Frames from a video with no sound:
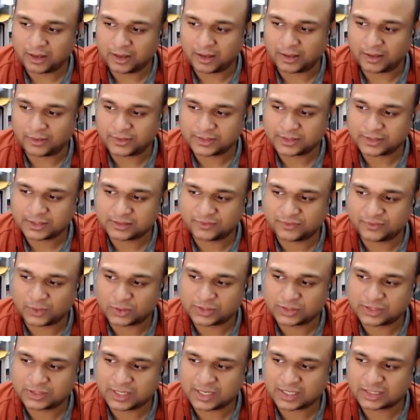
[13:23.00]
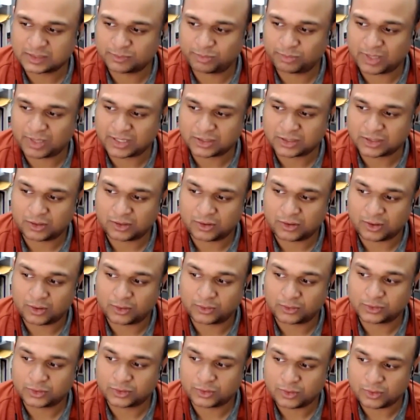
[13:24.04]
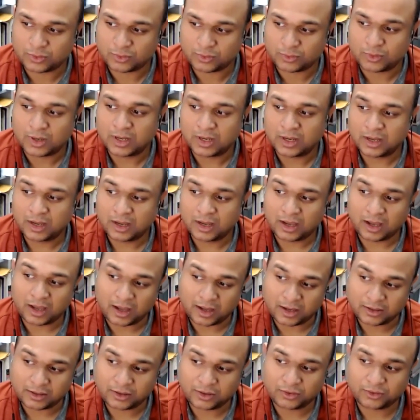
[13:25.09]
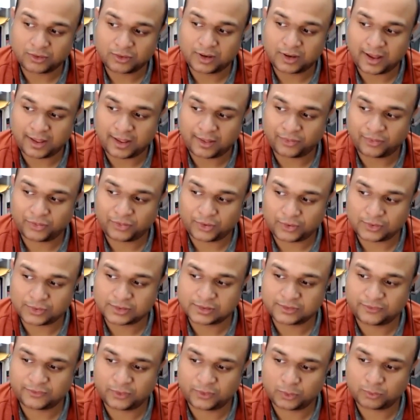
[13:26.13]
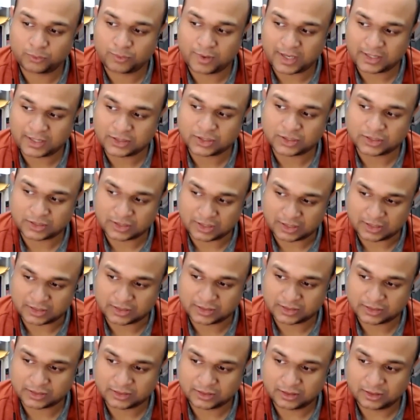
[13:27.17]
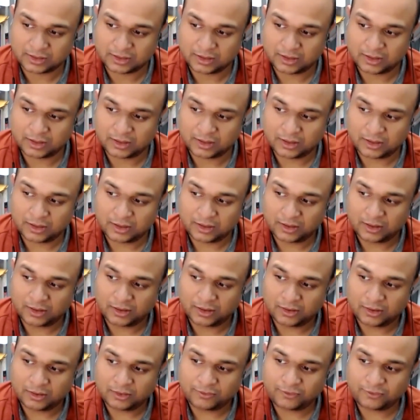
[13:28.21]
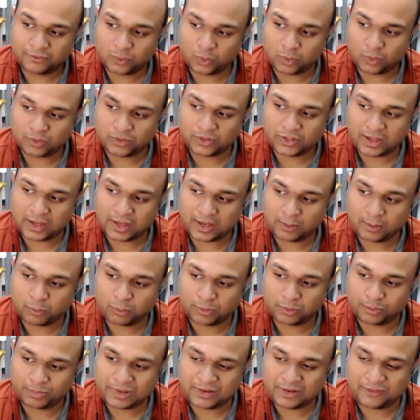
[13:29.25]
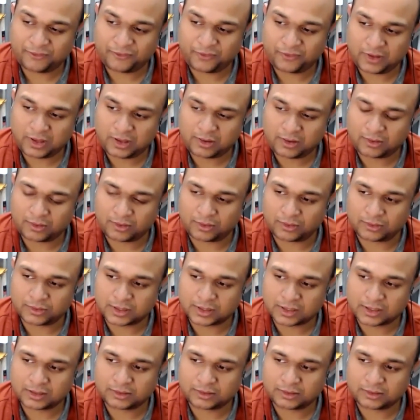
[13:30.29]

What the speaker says: This is verse 6. Blessed are those who hunger and thirst for righteousness, for they will be filled.